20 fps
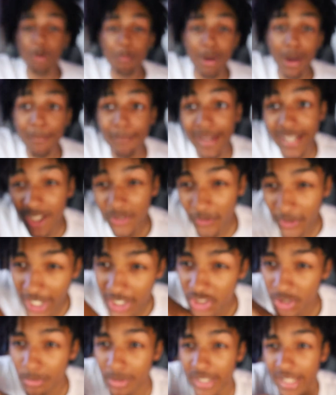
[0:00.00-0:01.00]
want my
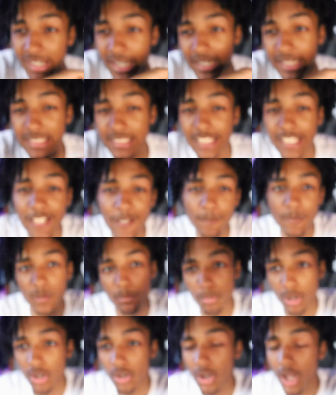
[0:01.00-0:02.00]
manufacturer, bro, y'all gotta DM
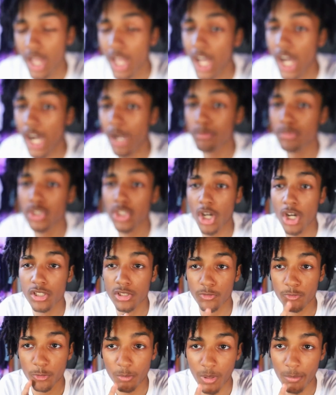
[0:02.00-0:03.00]
me, bro. I'm
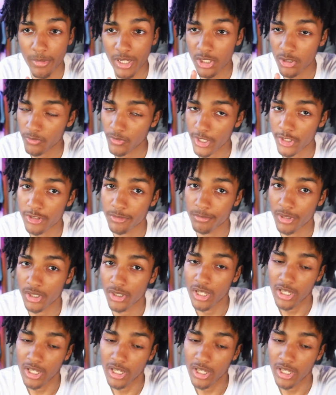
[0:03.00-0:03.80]
charging for my manufacturer, bro.